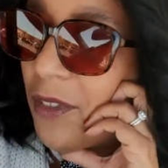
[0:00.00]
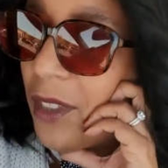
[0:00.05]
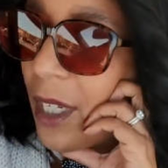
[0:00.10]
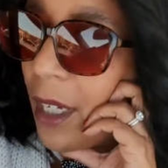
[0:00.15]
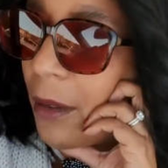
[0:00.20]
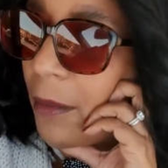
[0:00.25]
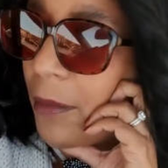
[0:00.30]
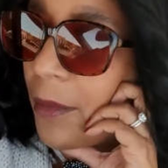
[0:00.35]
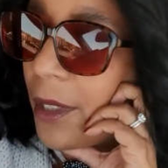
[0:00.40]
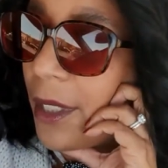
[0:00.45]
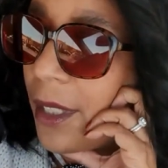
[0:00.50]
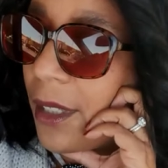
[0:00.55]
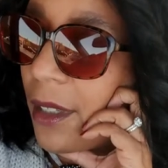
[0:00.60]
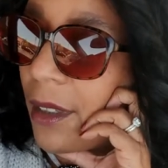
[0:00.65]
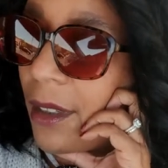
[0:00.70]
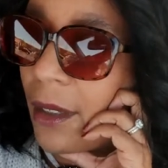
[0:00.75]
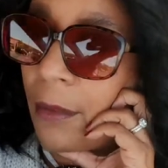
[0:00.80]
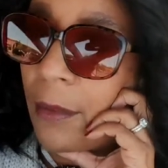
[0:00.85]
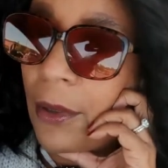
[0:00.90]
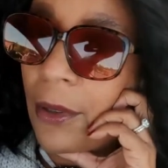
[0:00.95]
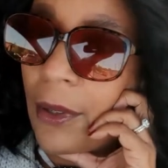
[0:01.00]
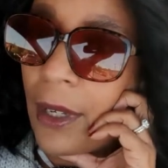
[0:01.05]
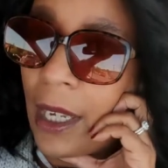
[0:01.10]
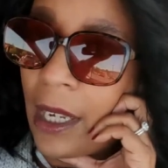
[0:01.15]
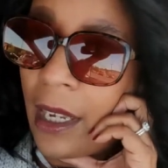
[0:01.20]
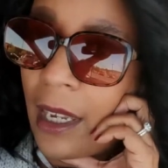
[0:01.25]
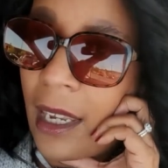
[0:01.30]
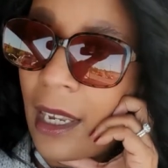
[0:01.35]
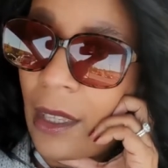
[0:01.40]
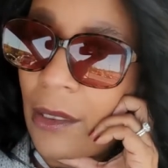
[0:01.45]
dumped the
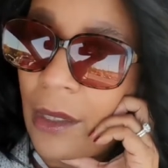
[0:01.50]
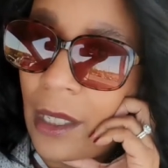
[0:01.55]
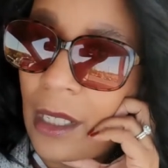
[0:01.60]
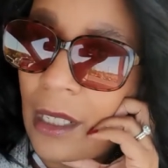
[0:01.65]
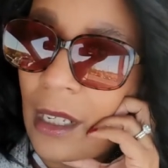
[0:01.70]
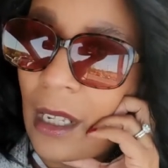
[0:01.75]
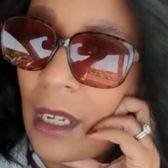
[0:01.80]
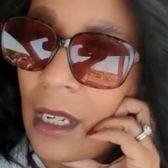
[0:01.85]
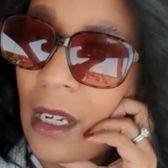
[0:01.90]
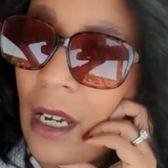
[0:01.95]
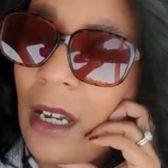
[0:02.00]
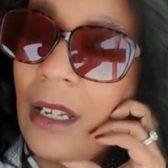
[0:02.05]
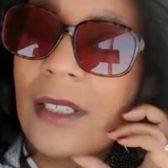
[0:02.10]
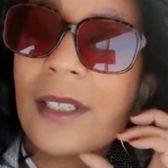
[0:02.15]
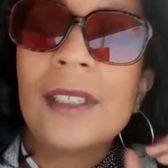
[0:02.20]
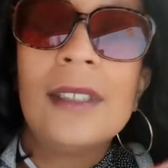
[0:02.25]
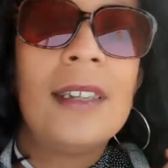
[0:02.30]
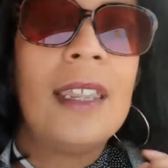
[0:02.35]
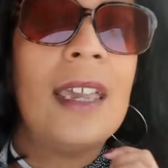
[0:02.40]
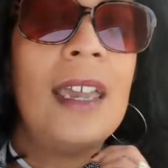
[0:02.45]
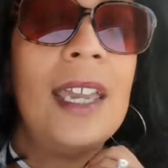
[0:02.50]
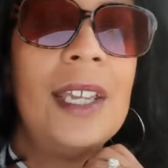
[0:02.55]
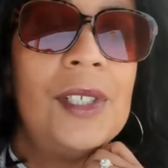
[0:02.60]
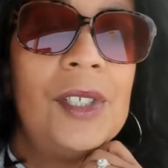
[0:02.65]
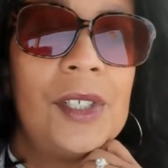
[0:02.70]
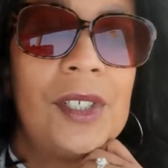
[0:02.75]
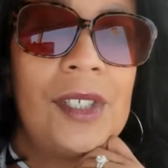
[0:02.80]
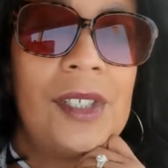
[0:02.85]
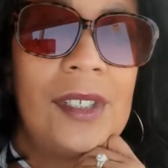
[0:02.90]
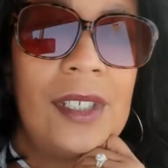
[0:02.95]
bouquet that I got today
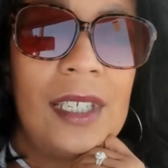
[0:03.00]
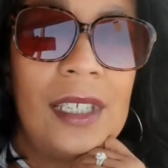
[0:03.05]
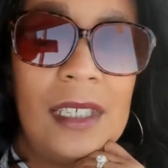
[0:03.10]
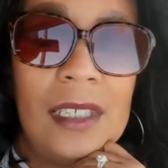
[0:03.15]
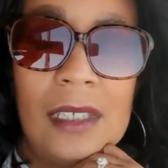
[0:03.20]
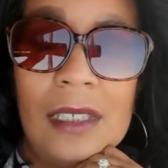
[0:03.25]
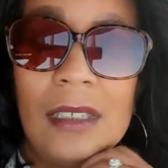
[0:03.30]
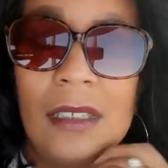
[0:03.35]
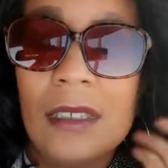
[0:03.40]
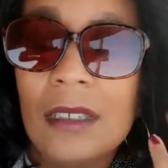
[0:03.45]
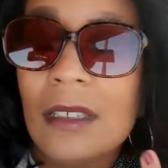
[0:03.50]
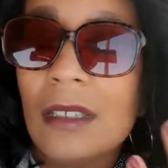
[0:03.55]
just in